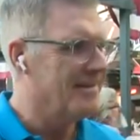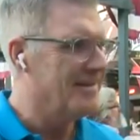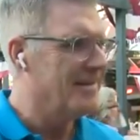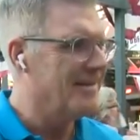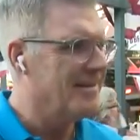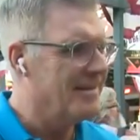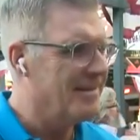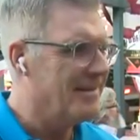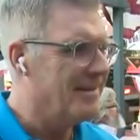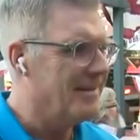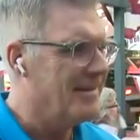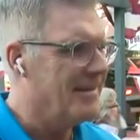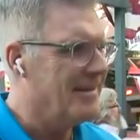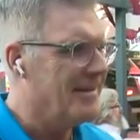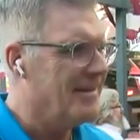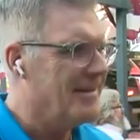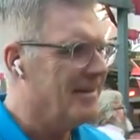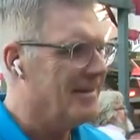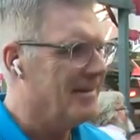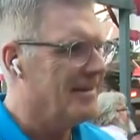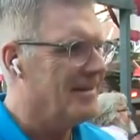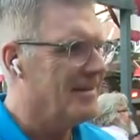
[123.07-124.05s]

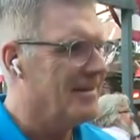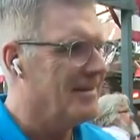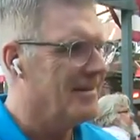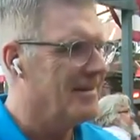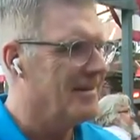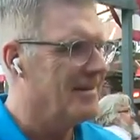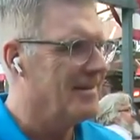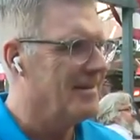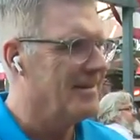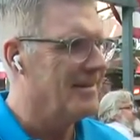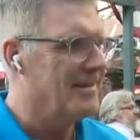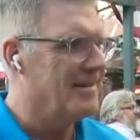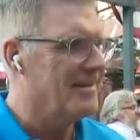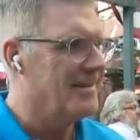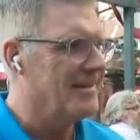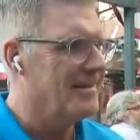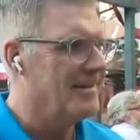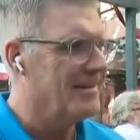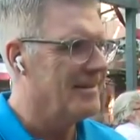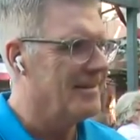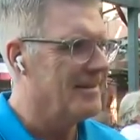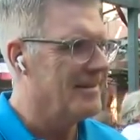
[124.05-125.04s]

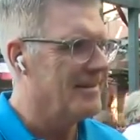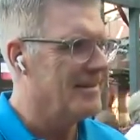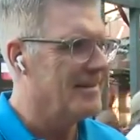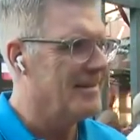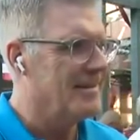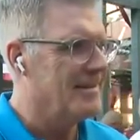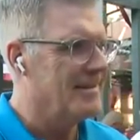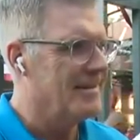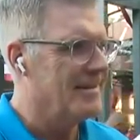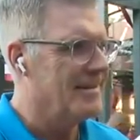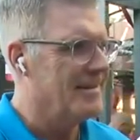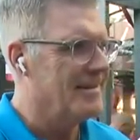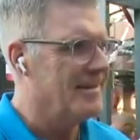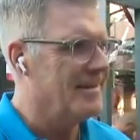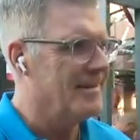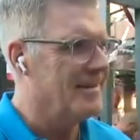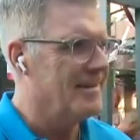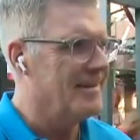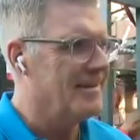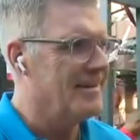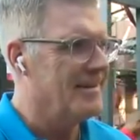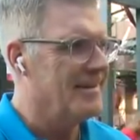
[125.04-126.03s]

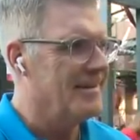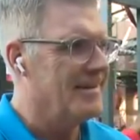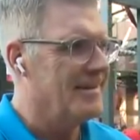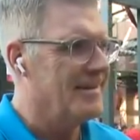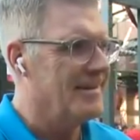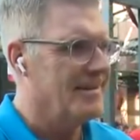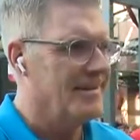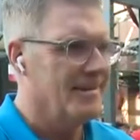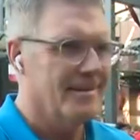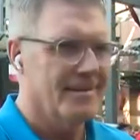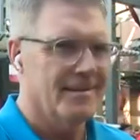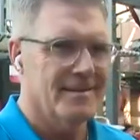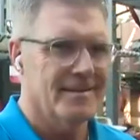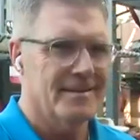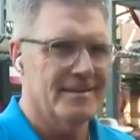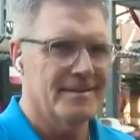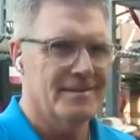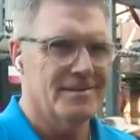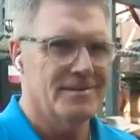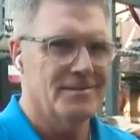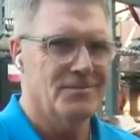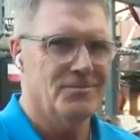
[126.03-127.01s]

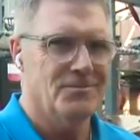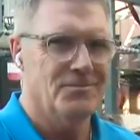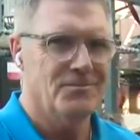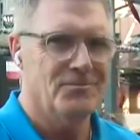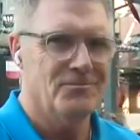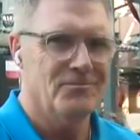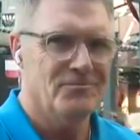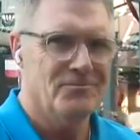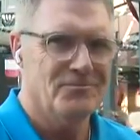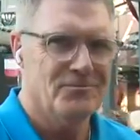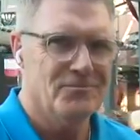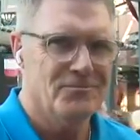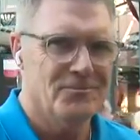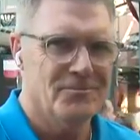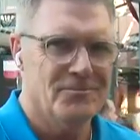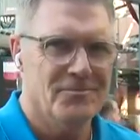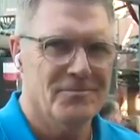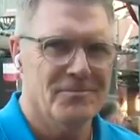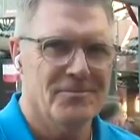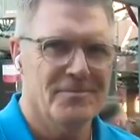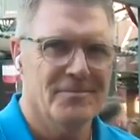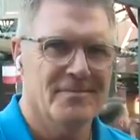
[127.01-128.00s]

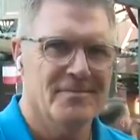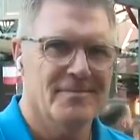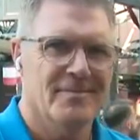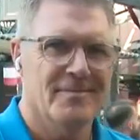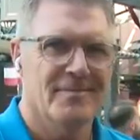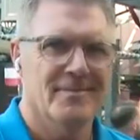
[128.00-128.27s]
This person isn't speaking.